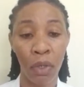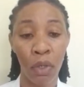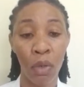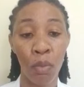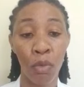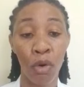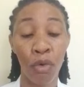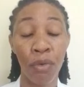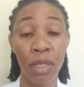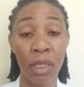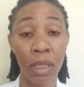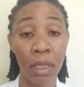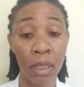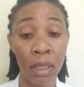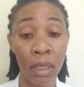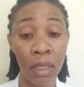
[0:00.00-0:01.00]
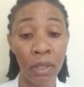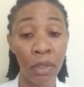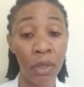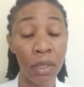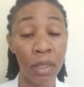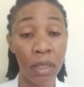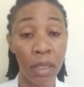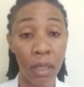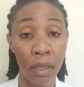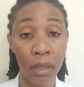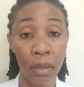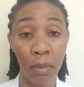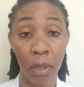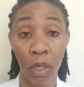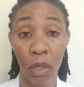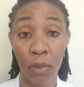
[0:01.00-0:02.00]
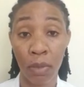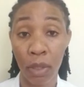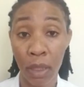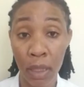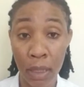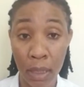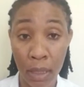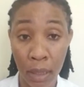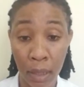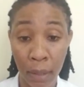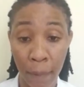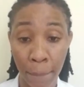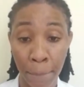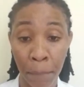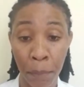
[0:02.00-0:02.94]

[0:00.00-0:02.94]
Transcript: the more resistant your cells become to insulin.